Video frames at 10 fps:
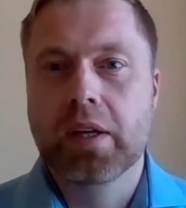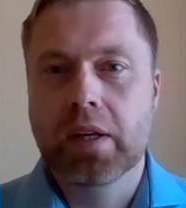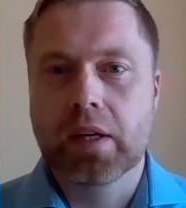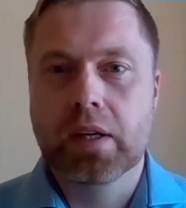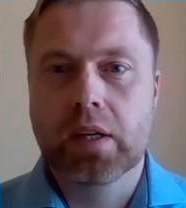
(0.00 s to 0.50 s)

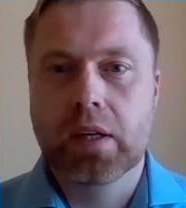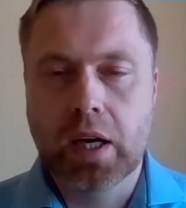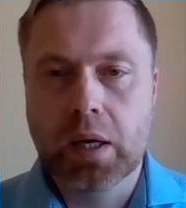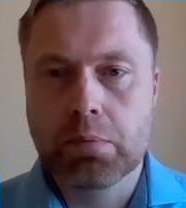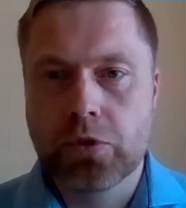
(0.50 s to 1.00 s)

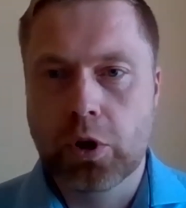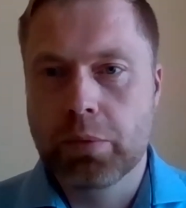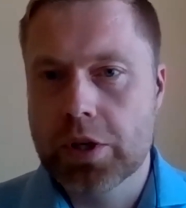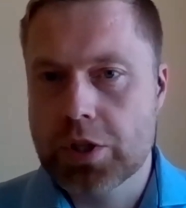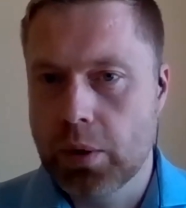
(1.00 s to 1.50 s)
I am from
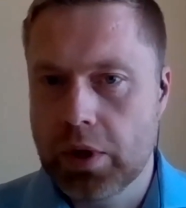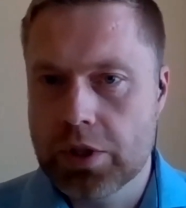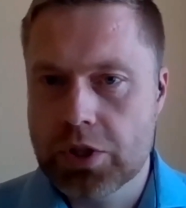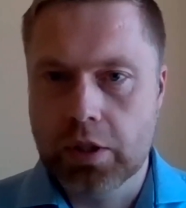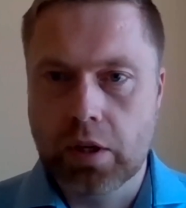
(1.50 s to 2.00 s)
the Estonian
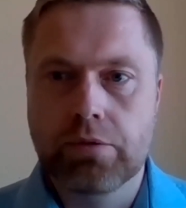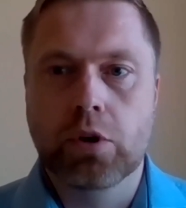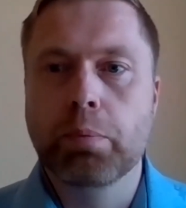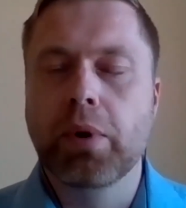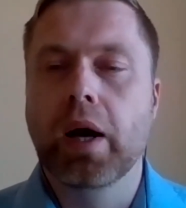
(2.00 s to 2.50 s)
Center
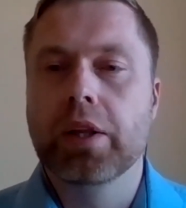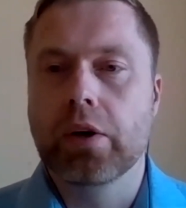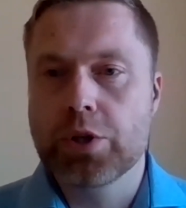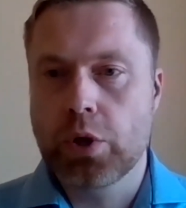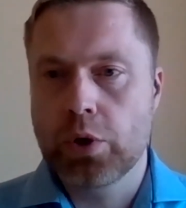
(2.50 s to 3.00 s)
for Applied
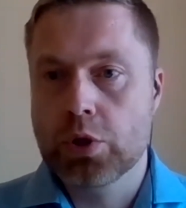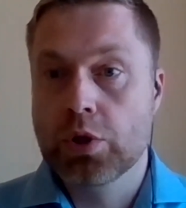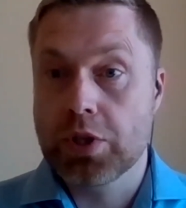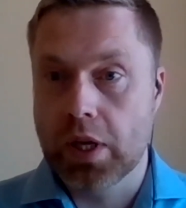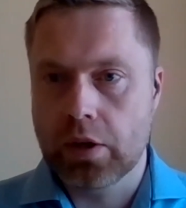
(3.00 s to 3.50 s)
Research
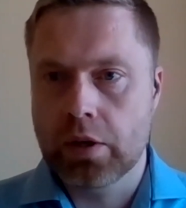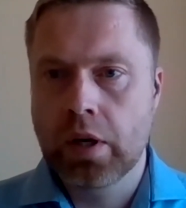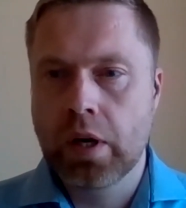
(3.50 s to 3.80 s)
Center,